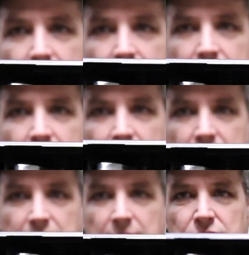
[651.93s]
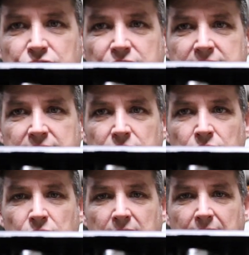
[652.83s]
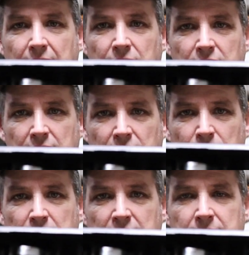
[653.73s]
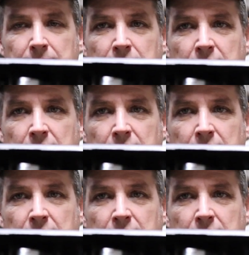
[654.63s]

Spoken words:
the G2 out a little bit.